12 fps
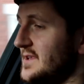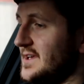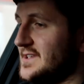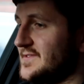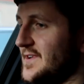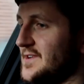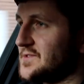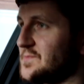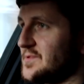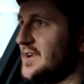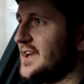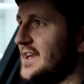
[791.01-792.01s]
this feels
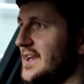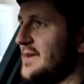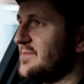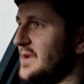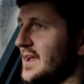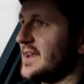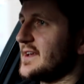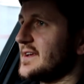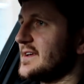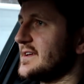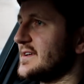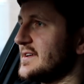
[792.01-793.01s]
pretty nippy
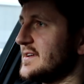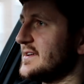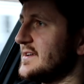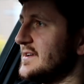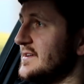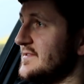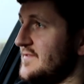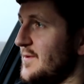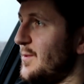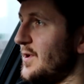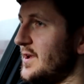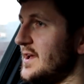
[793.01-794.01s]

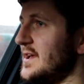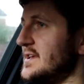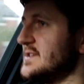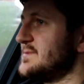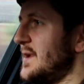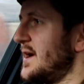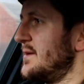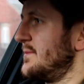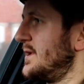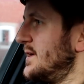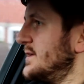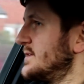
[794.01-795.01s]
for what it is, bear in
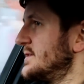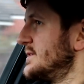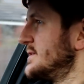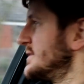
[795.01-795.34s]
mind.